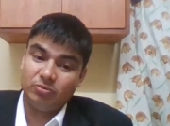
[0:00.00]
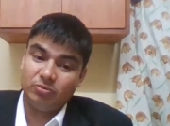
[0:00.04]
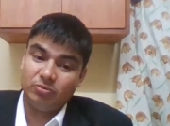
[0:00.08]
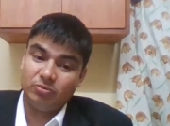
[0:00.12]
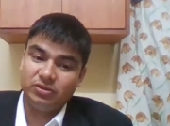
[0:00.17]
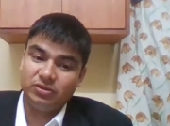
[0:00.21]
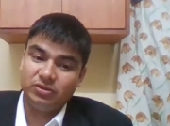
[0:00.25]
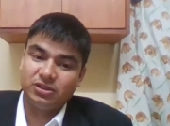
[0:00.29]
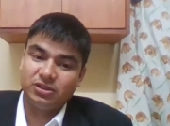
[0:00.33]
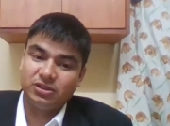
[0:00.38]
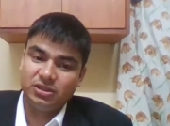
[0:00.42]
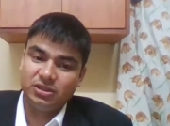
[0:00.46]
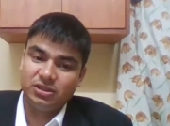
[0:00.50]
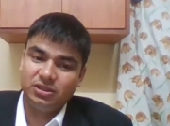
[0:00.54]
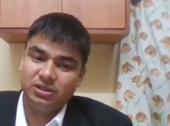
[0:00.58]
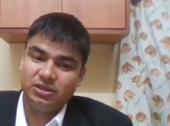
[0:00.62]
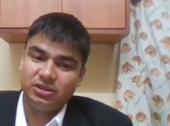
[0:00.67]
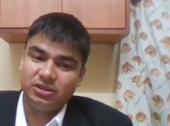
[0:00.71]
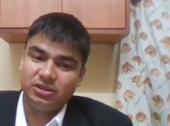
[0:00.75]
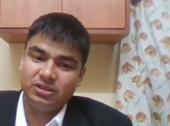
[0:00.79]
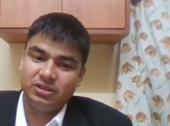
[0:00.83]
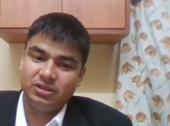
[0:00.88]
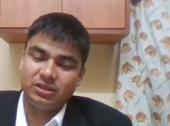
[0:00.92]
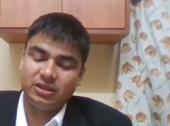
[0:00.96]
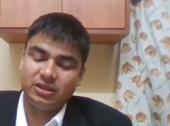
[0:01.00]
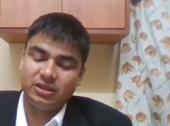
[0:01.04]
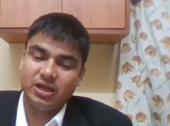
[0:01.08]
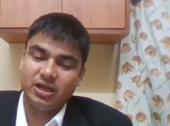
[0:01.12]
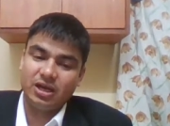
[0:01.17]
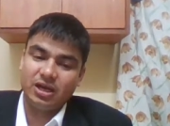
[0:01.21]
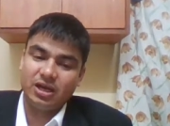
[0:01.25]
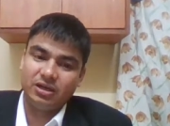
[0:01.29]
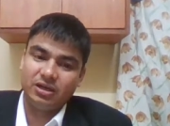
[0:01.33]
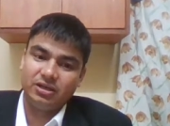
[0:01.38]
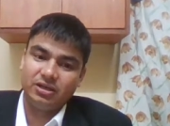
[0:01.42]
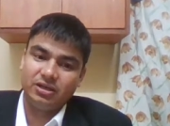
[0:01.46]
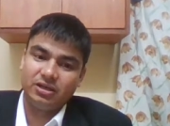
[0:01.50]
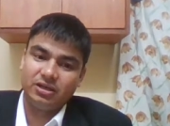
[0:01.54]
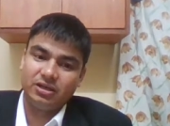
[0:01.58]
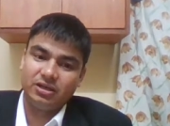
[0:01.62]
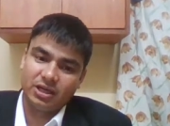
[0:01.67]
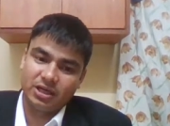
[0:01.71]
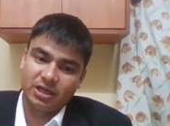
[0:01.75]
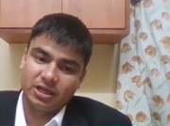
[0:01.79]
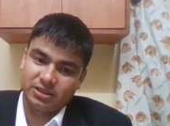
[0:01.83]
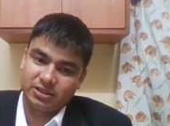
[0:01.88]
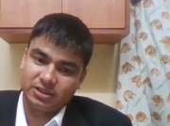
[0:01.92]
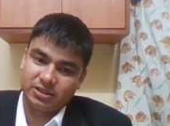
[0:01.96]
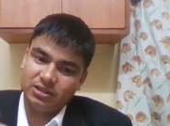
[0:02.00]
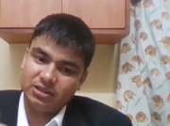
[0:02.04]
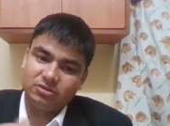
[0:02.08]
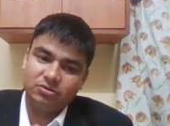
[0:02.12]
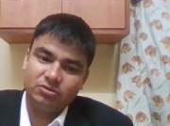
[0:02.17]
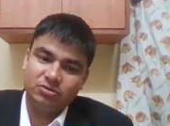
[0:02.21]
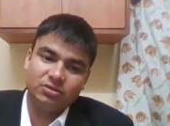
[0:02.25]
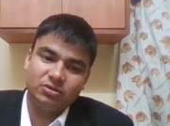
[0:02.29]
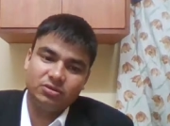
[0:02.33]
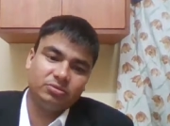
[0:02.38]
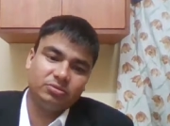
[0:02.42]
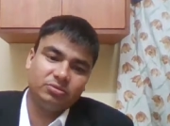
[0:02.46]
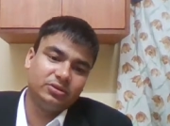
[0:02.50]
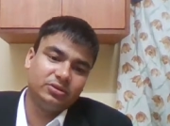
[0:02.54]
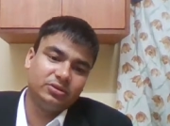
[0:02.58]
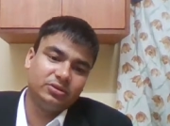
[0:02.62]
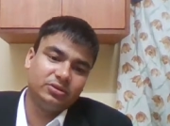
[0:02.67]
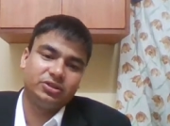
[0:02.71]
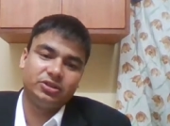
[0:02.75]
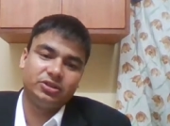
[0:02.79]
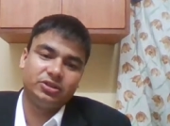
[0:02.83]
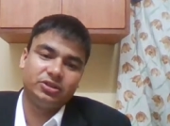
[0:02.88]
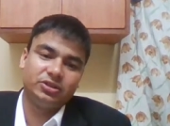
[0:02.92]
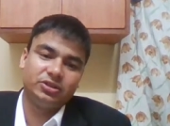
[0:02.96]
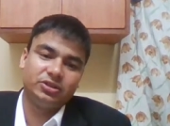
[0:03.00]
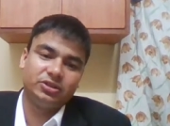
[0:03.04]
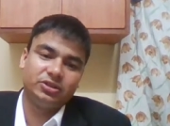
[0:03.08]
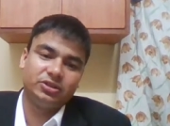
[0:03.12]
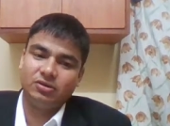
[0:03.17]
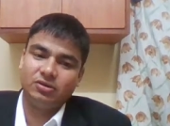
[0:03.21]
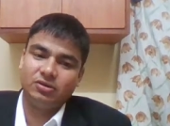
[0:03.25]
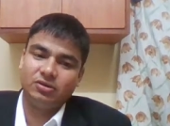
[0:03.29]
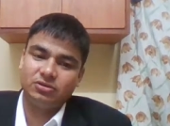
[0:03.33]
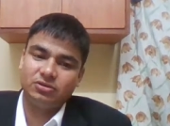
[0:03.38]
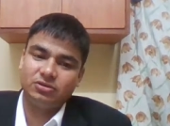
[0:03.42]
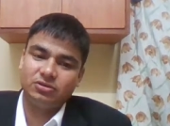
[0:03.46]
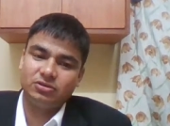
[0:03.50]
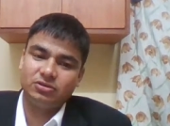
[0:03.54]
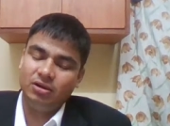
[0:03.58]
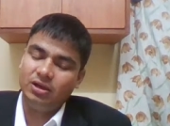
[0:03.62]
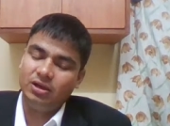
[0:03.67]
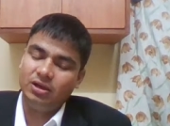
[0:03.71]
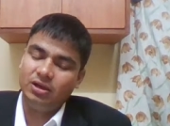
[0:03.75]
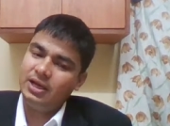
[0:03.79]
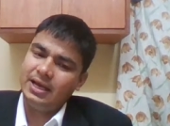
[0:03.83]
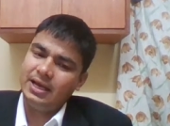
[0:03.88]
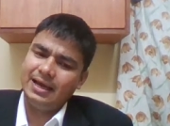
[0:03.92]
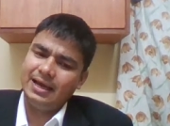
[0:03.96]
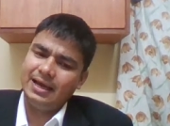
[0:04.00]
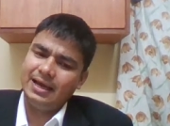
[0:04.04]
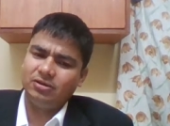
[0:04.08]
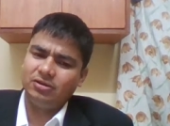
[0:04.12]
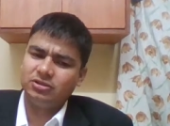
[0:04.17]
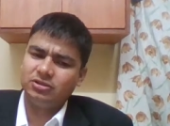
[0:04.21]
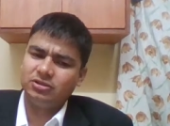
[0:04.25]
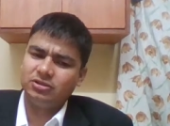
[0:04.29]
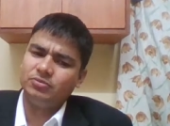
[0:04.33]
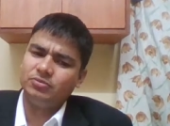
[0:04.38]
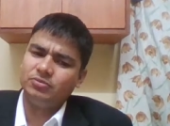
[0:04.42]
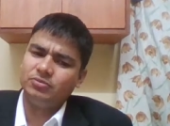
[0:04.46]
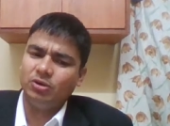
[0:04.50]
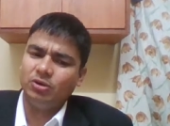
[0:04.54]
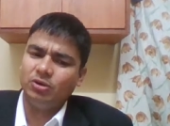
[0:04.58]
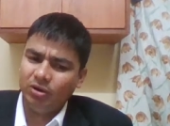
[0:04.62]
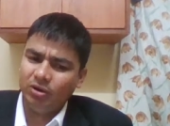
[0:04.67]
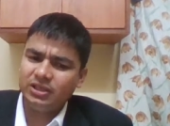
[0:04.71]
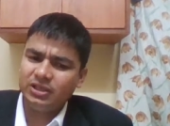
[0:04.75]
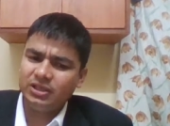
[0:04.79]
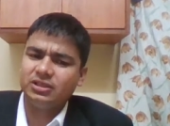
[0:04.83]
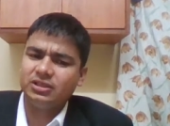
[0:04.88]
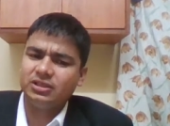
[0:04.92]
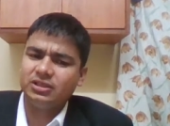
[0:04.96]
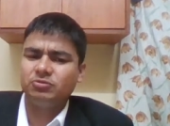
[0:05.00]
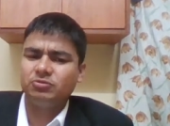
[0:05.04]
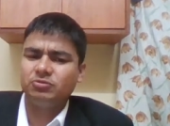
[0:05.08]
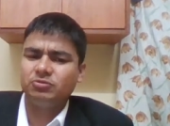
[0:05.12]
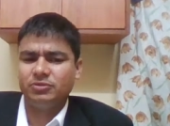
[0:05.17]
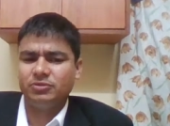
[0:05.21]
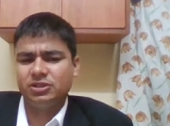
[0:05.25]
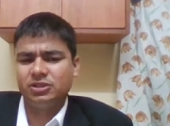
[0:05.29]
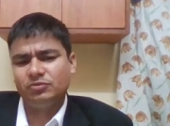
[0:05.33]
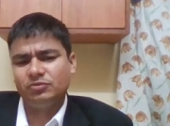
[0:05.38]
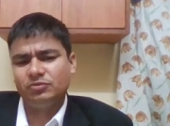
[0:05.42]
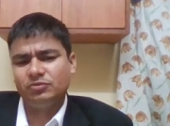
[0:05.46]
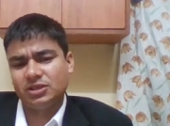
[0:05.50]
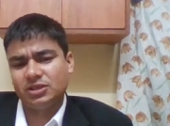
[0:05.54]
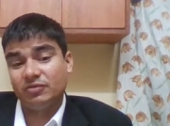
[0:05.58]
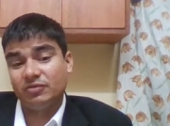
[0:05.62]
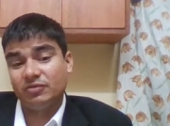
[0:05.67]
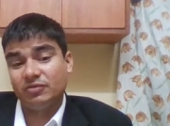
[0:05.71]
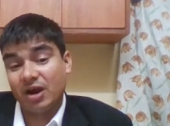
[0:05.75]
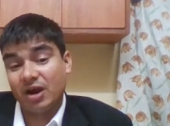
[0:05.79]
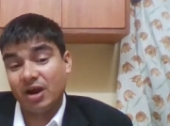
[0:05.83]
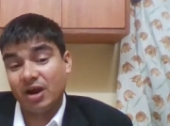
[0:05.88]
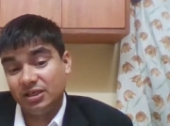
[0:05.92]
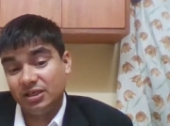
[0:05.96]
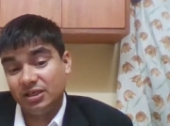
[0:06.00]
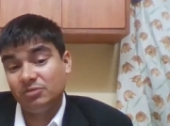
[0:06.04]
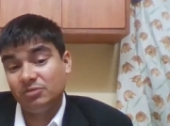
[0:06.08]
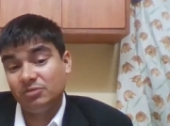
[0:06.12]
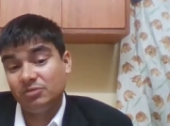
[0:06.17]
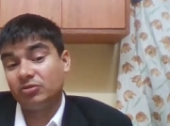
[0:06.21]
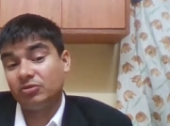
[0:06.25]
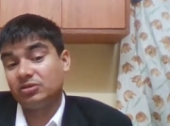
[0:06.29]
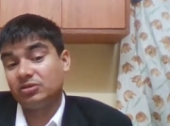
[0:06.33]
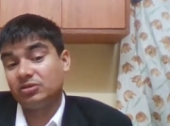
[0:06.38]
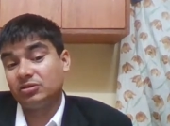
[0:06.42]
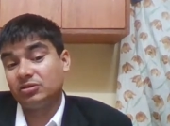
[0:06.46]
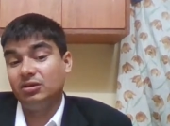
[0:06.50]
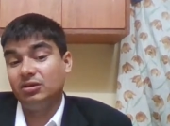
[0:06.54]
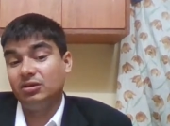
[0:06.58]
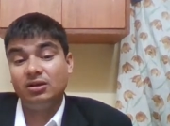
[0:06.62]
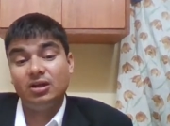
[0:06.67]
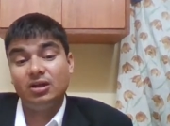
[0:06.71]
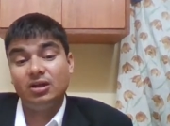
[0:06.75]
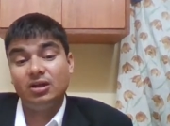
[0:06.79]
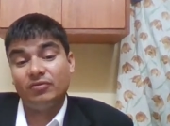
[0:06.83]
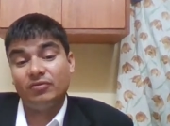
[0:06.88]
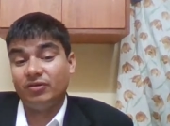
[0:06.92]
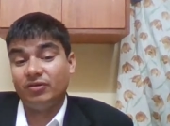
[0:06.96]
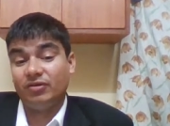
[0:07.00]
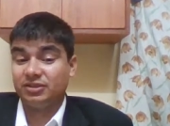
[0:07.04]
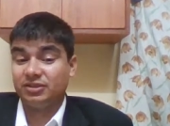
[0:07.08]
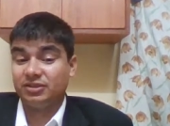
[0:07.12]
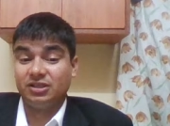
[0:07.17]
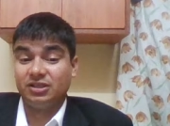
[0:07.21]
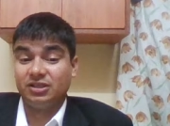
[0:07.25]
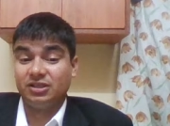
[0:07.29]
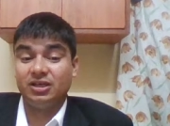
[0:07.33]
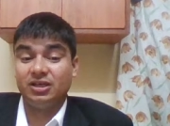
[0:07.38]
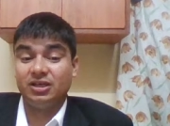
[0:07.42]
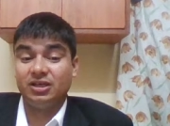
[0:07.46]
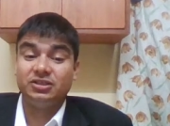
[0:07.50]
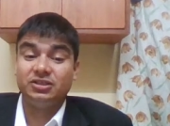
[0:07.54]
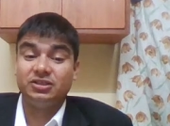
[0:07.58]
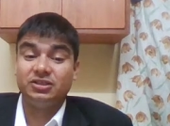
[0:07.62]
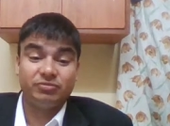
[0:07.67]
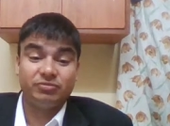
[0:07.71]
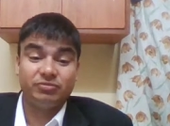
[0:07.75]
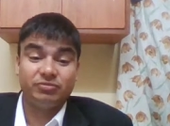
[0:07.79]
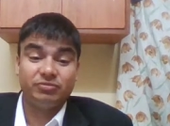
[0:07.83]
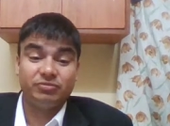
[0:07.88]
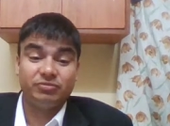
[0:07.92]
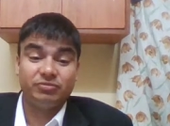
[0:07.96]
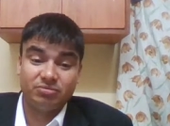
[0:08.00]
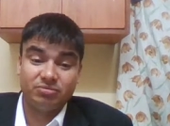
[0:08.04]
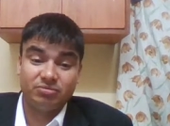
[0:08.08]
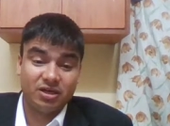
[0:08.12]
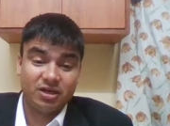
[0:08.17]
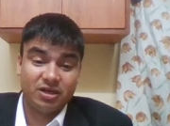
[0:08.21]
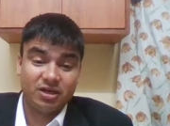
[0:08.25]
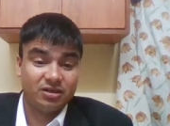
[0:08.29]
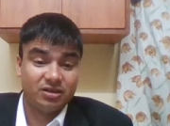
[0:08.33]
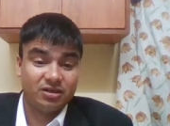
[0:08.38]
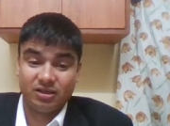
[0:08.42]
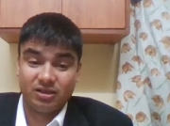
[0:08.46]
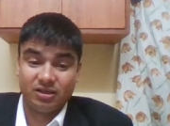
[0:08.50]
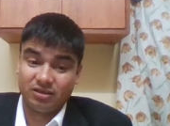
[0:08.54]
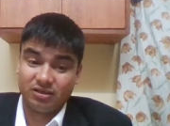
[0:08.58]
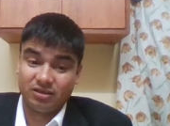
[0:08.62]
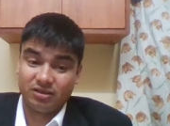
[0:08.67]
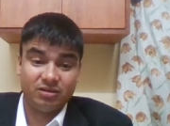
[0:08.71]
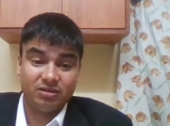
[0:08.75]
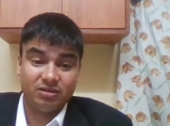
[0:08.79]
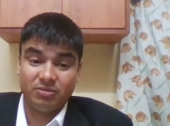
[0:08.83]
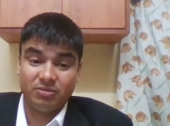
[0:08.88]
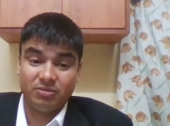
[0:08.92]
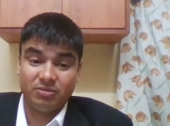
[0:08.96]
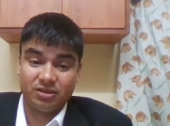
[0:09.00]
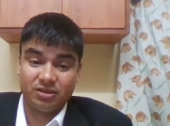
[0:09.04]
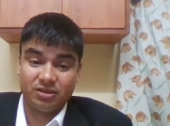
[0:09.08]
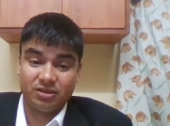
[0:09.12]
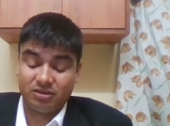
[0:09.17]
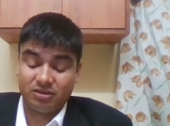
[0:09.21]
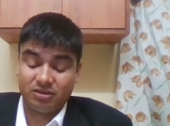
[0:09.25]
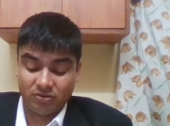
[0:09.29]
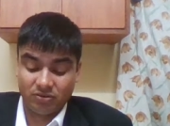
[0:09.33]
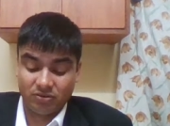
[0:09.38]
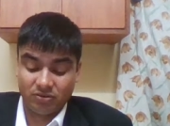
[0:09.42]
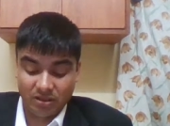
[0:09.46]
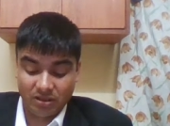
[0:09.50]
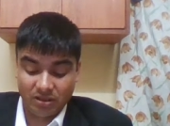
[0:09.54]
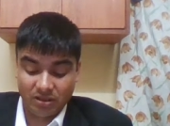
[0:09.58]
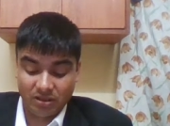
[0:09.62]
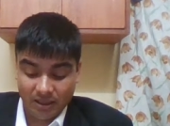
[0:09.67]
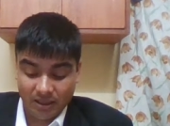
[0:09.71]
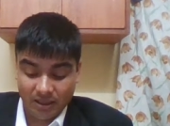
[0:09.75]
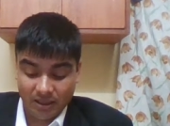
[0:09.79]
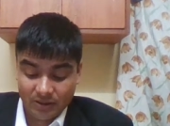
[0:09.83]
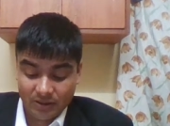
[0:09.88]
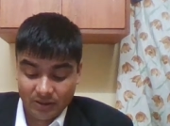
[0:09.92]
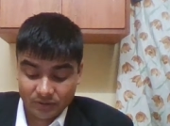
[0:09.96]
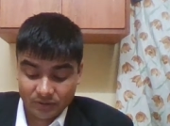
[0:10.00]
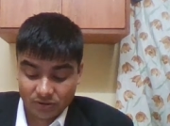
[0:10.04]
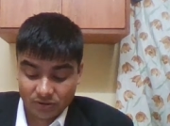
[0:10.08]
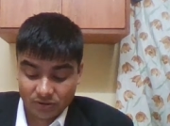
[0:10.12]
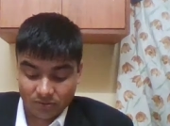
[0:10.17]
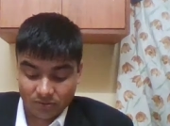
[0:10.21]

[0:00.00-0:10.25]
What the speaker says: They are giving access to the citizen also, and also withholding the information which are vital for the functioning, like defense matter and other matter. Okay. So